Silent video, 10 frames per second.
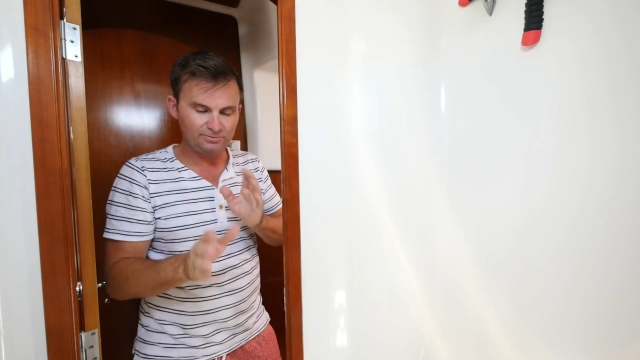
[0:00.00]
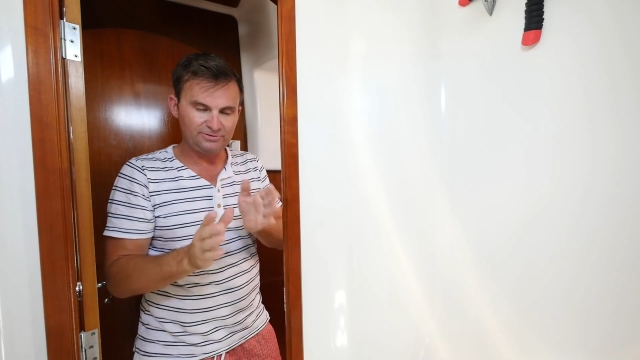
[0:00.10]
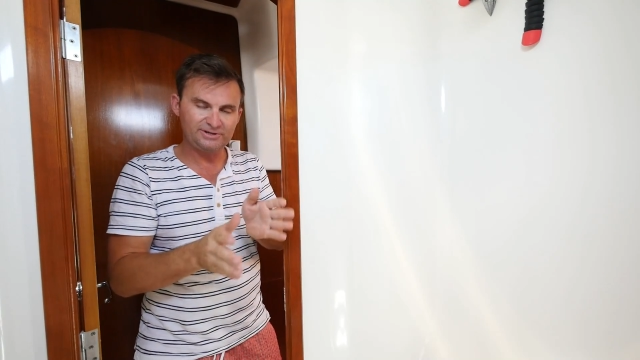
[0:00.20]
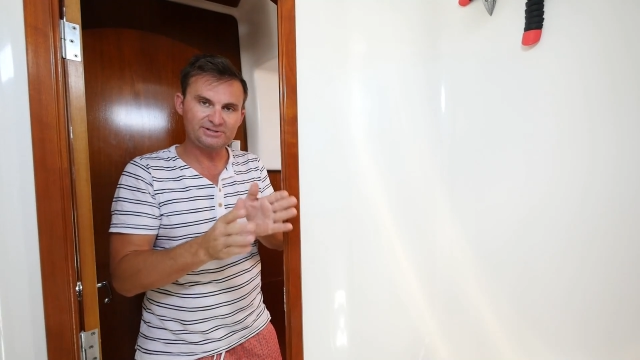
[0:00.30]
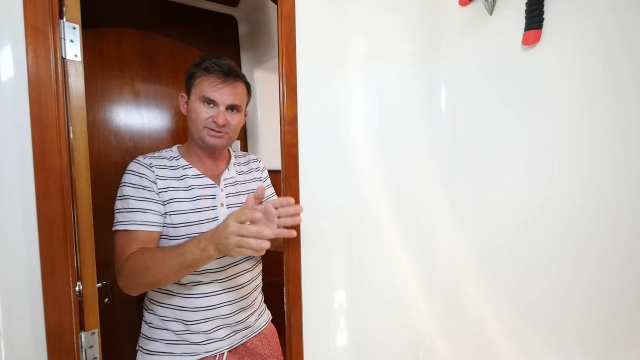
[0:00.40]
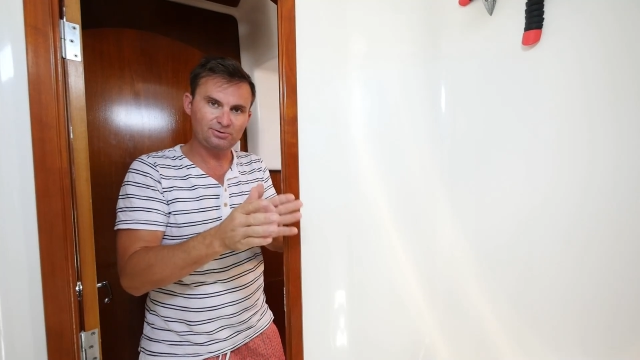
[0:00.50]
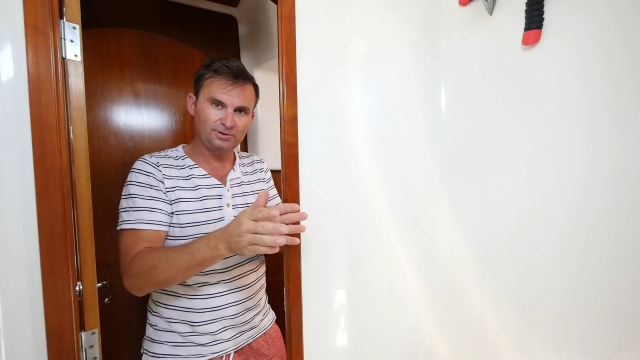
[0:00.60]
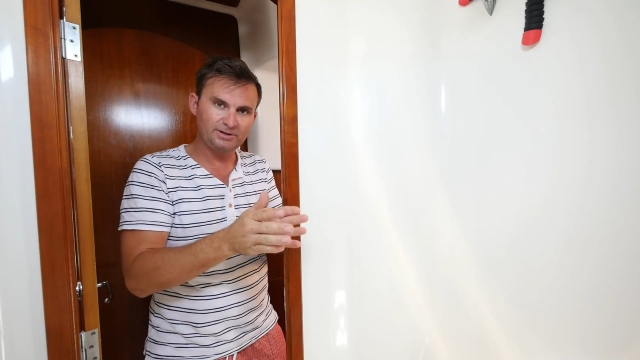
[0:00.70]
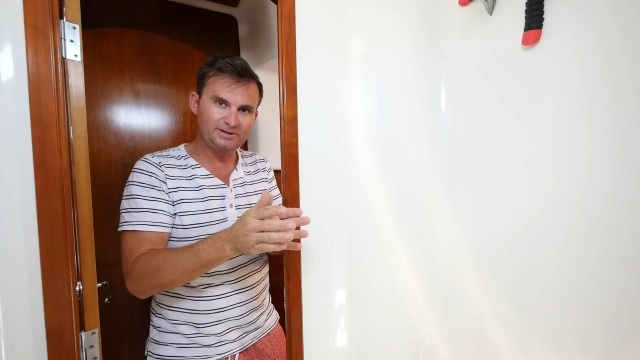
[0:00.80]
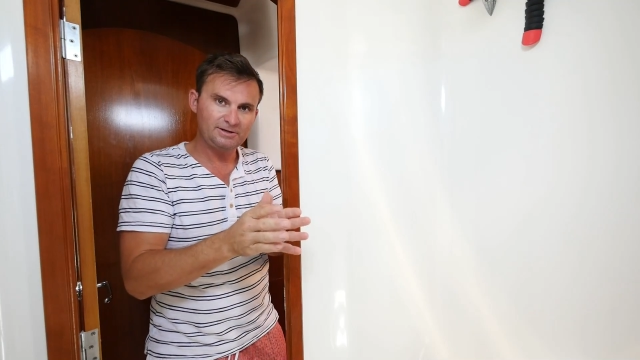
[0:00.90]
this
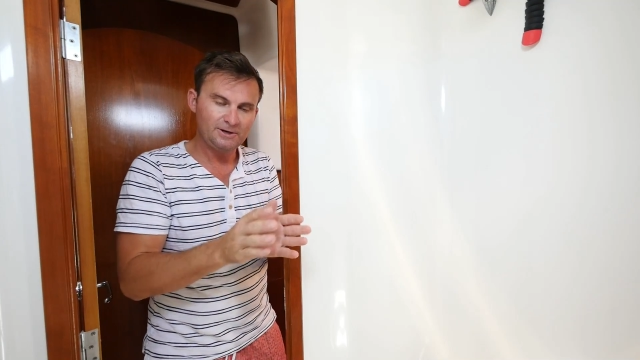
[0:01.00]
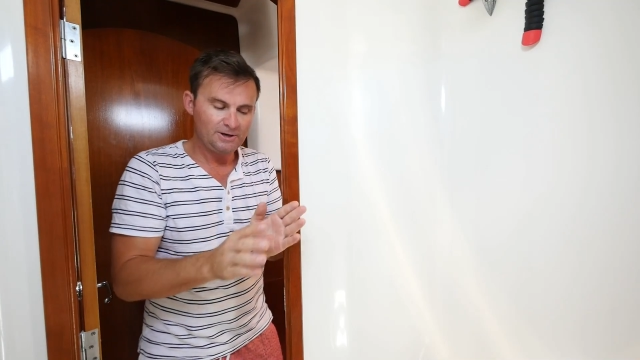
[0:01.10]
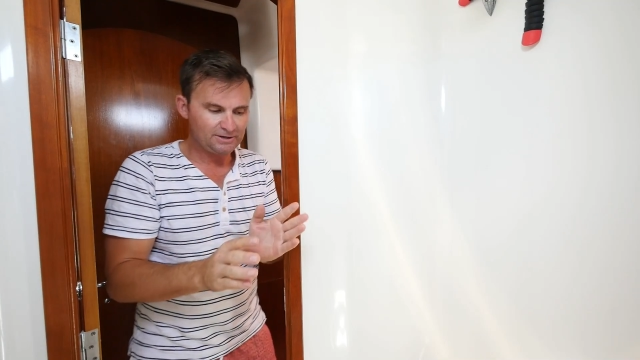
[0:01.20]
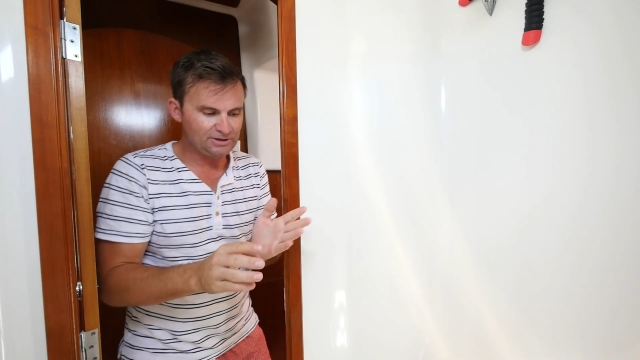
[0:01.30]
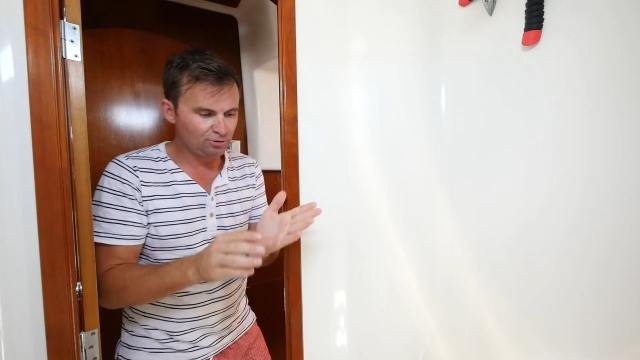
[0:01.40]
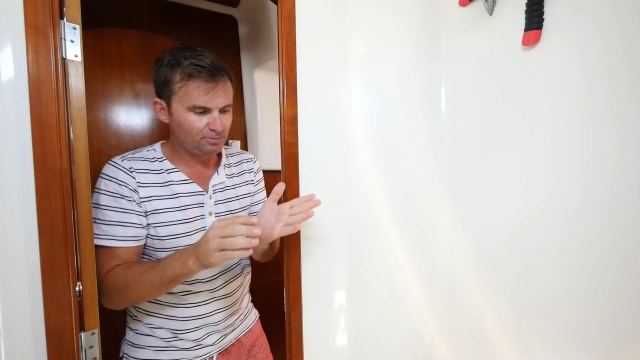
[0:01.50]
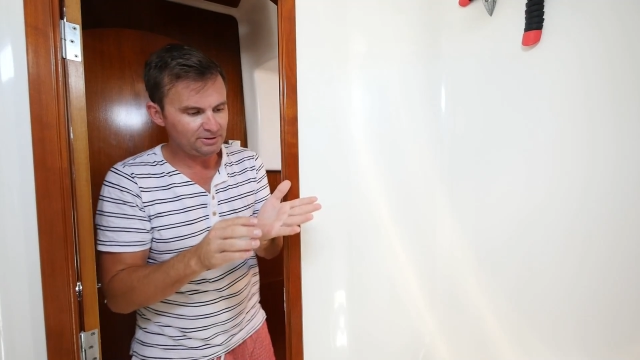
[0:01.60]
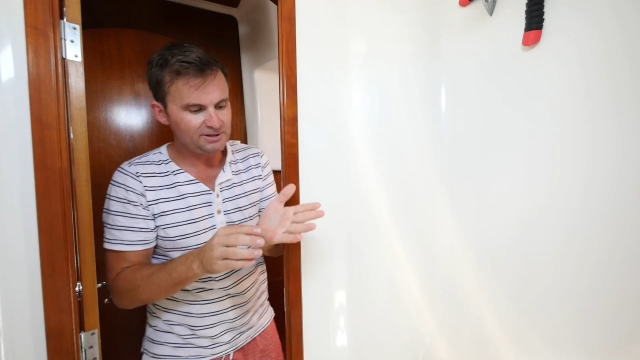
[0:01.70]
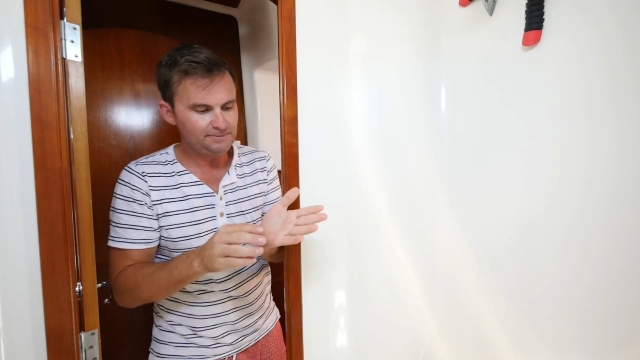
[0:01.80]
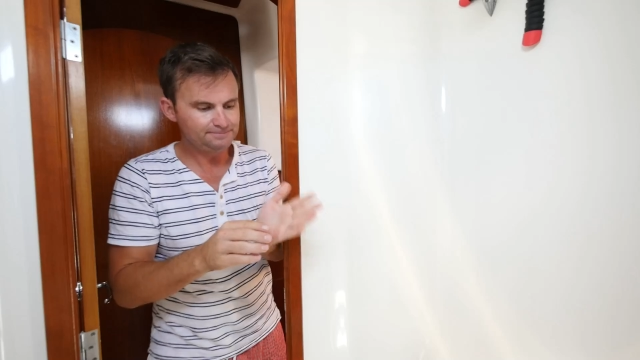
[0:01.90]
toilet, okay,
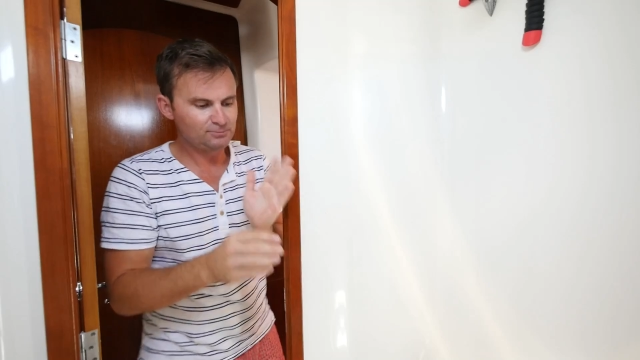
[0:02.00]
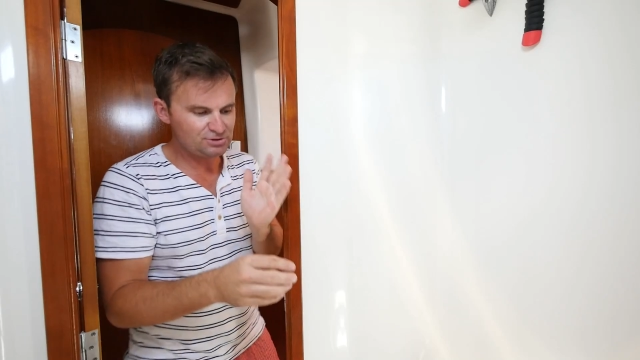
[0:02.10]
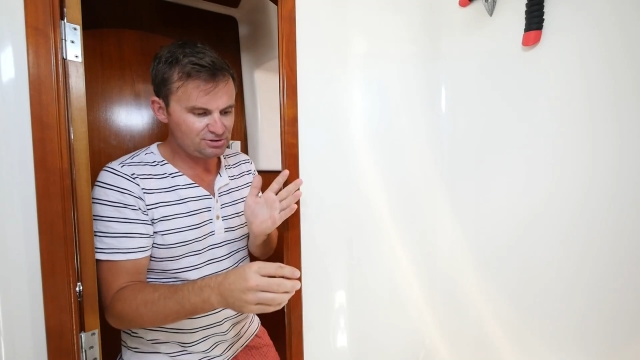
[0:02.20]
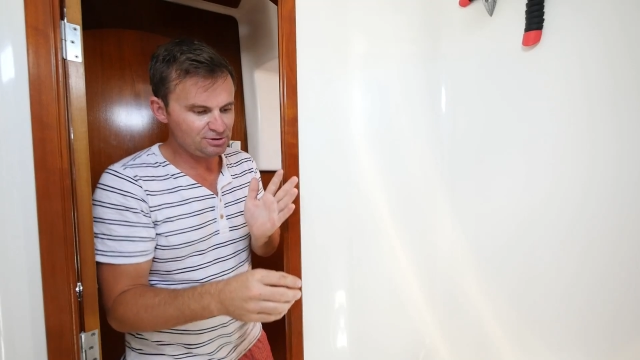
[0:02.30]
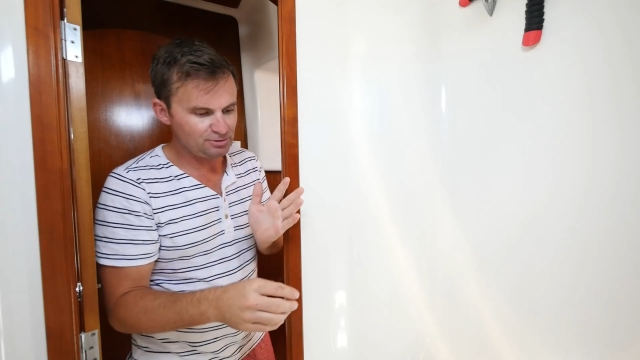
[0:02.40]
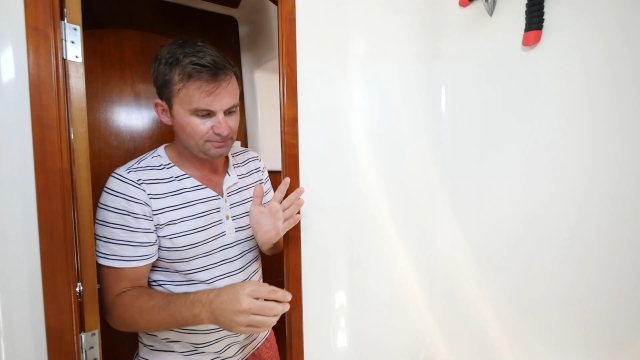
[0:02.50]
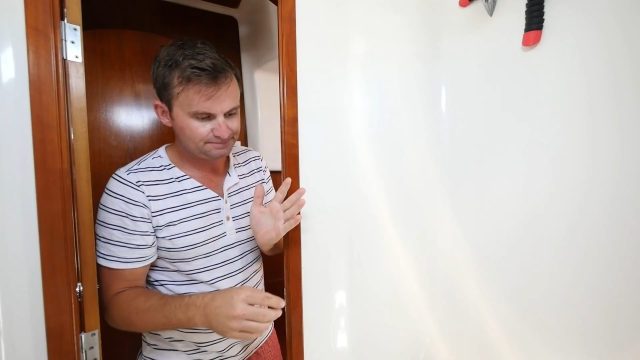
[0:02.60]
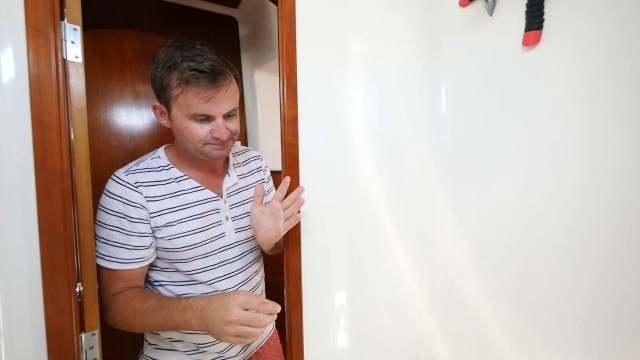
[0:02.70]
normally what you do,